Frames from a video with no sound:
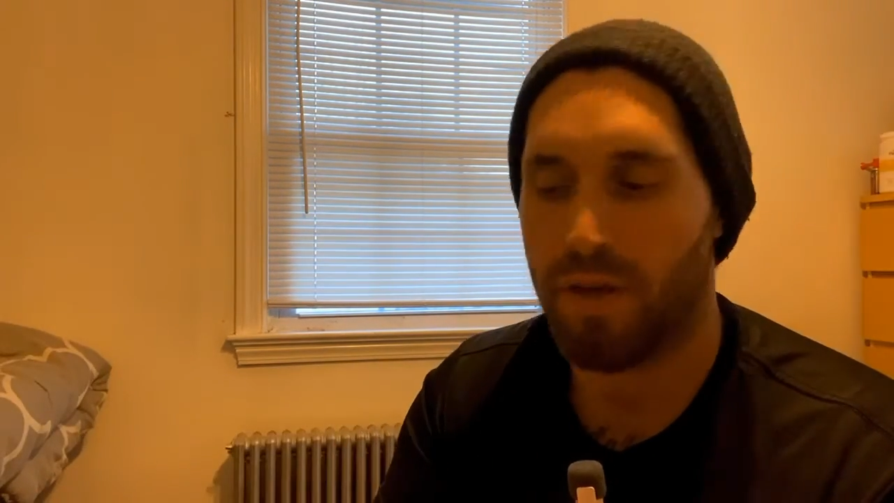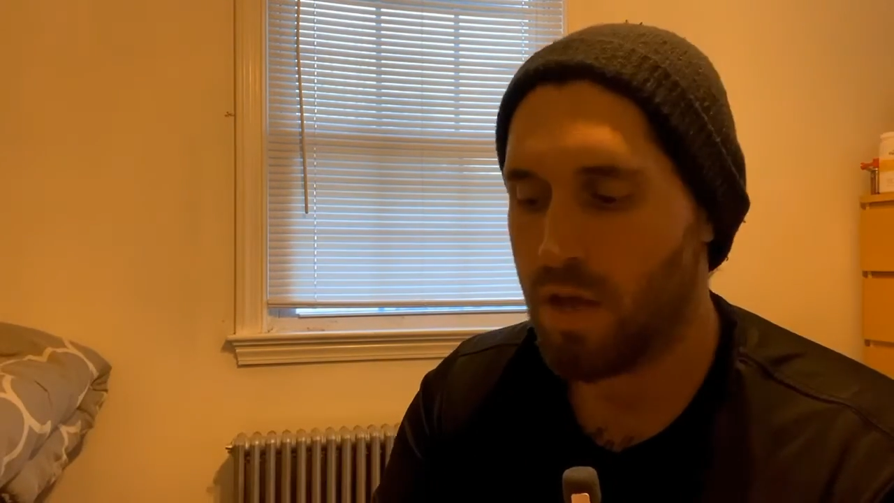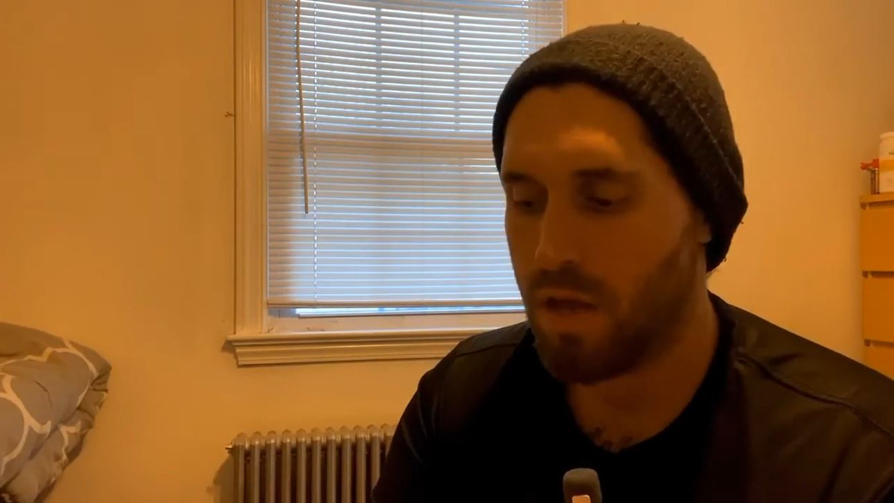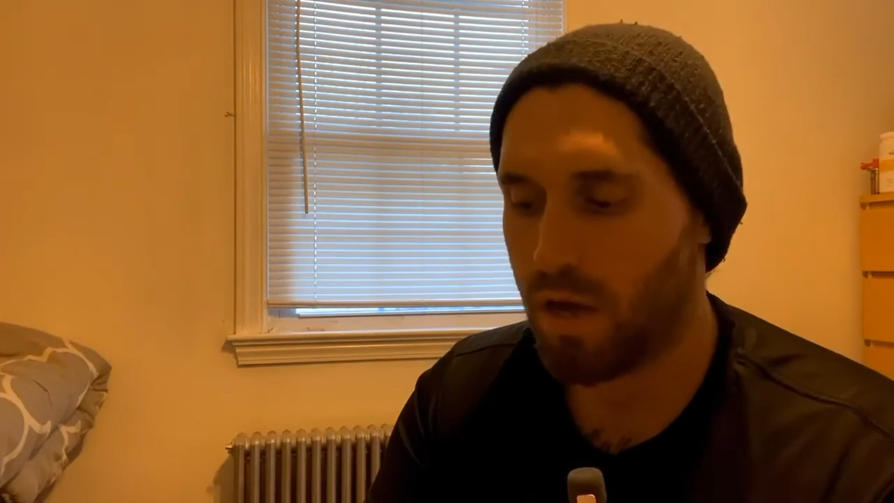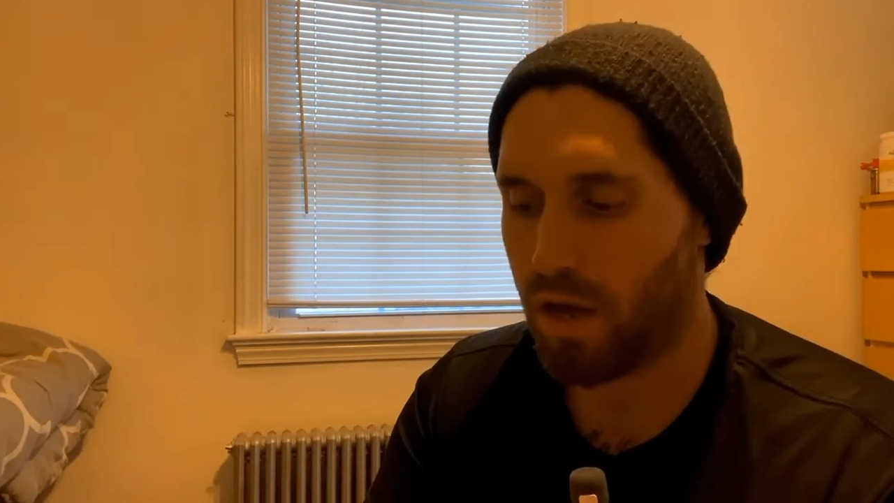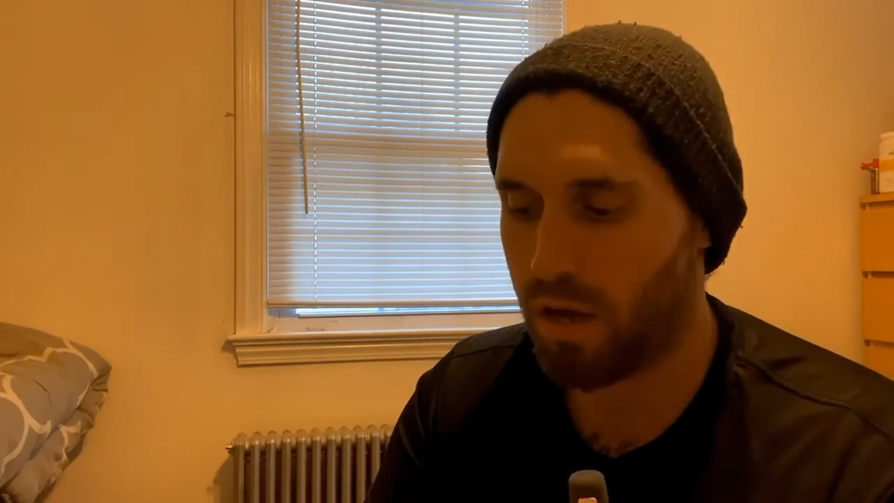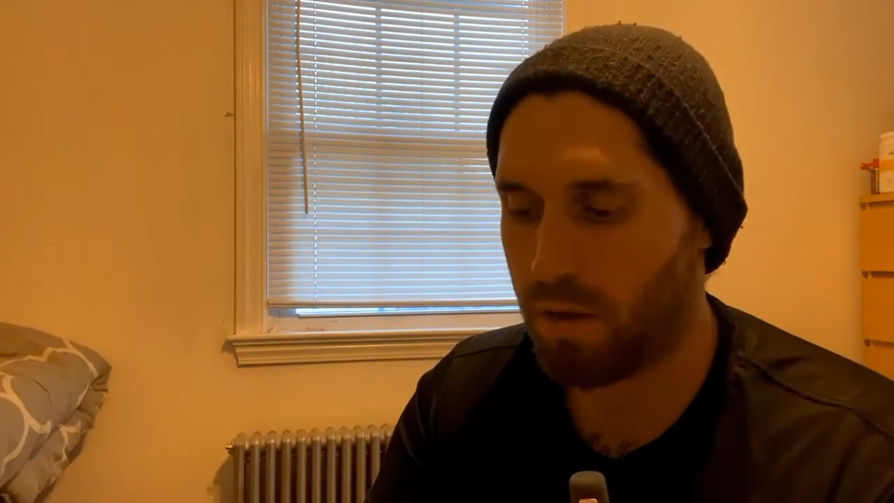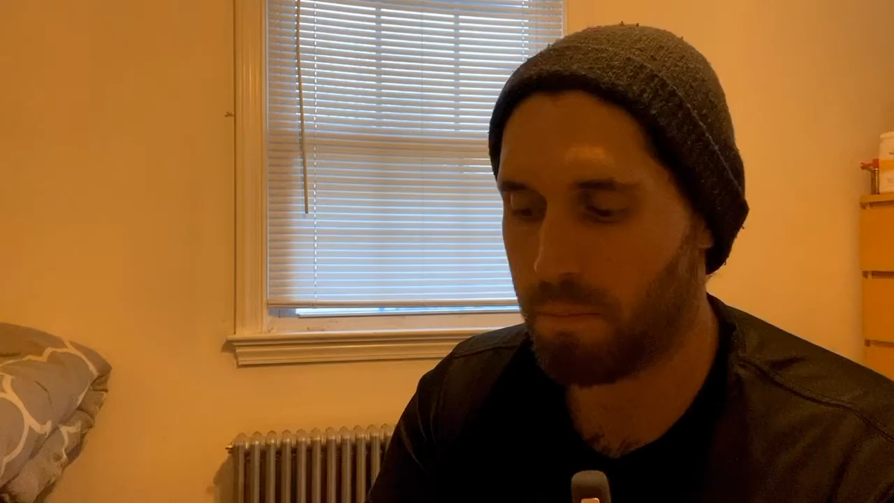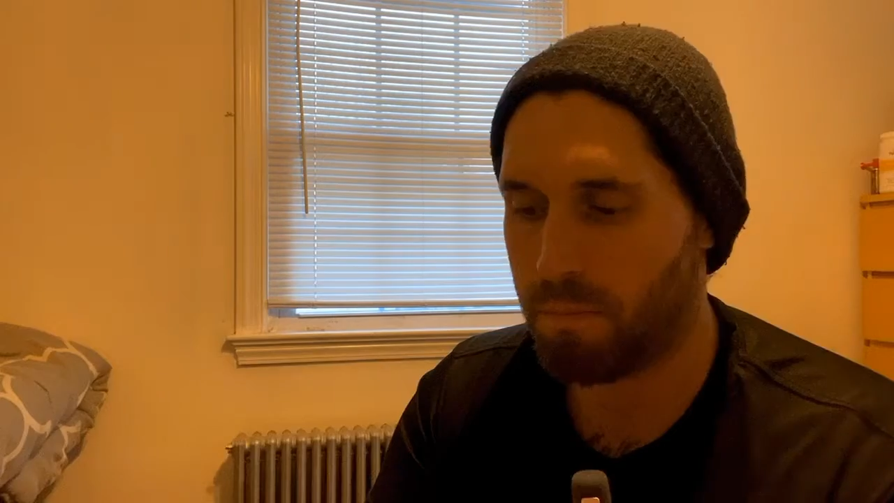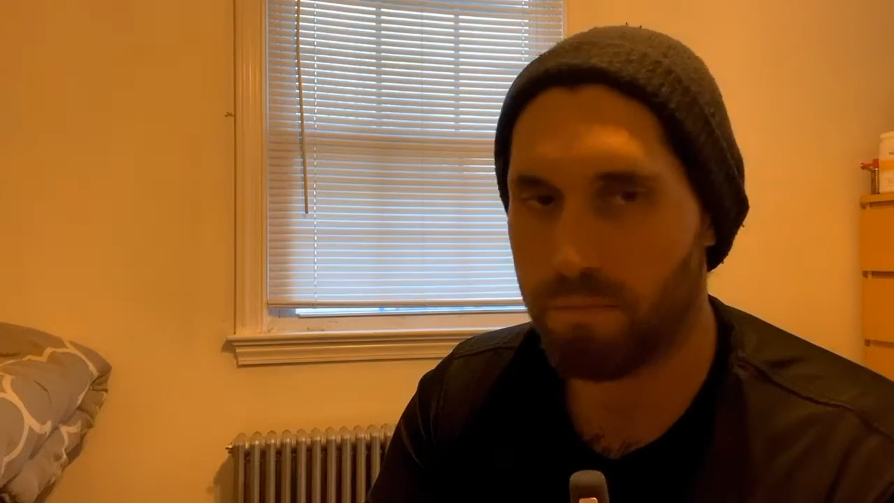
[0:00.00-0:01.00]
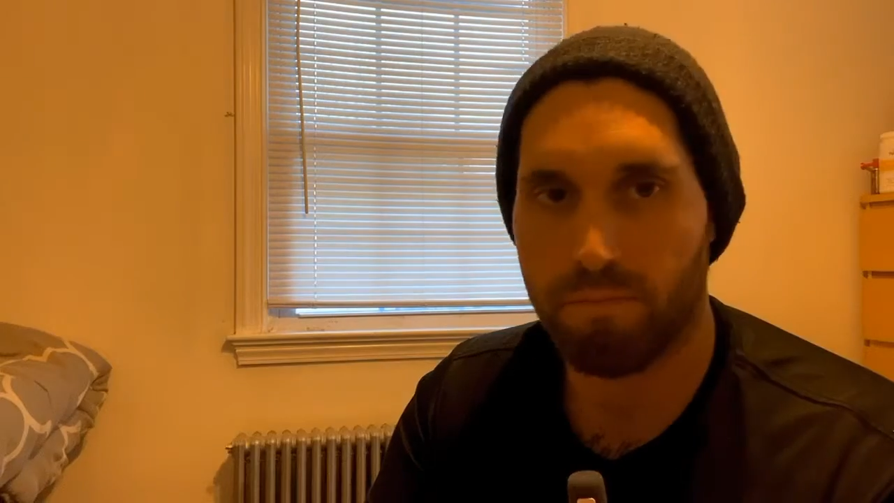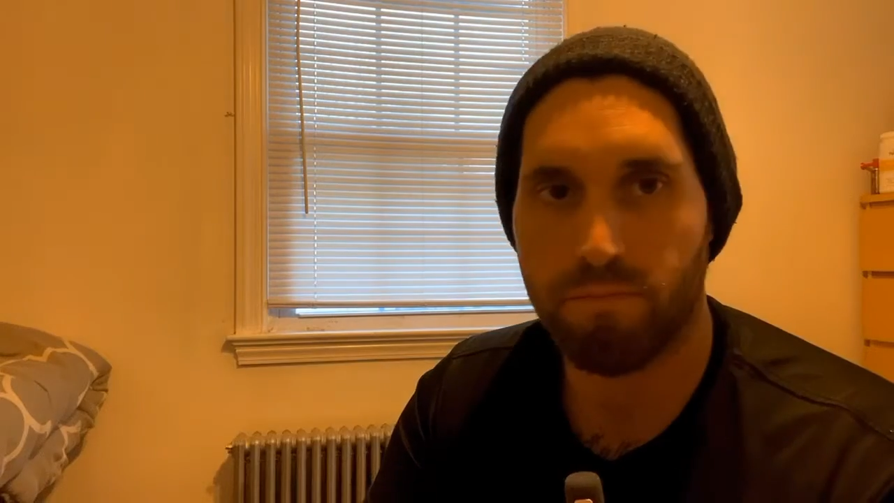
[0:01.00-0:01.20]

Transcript: and